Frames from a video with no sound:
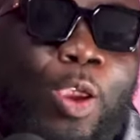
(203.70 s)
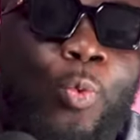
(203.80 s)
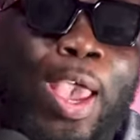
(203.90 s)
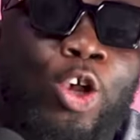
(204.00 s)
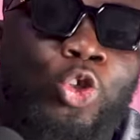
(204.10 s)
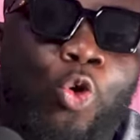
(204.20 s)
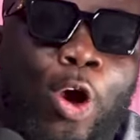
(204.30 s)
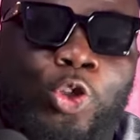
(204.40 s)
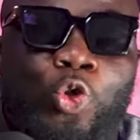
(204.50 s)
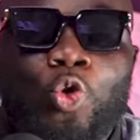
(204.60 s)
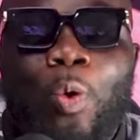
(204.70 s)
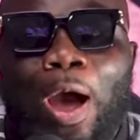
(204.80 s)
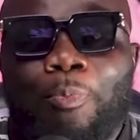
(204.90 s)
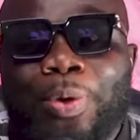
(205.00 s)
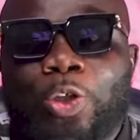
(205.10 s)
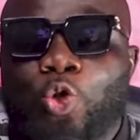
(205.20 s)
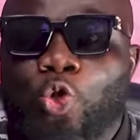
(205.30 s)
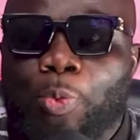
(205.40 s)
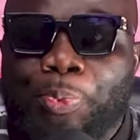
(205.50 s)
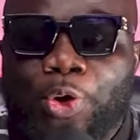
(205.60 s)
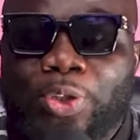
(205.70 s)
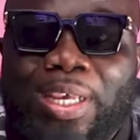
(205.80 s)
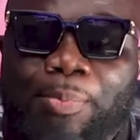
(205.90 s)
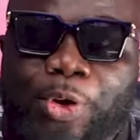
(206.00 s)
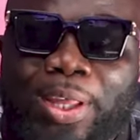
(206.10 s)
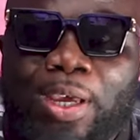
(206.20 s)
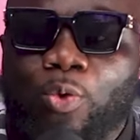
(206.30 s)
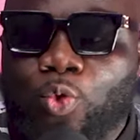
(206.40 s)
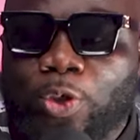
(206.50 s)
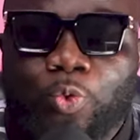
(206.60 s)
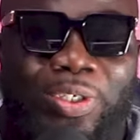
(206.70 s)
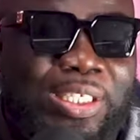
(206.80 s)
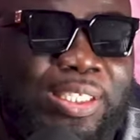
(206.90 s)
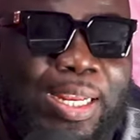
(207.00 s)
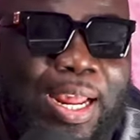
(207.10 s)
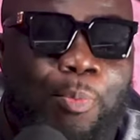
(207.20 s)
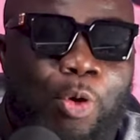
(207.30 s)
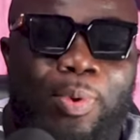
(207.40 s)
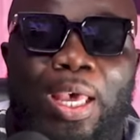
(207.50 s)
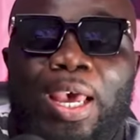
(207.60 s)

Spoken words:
we're also going to do our bit to support a brother who's released an album,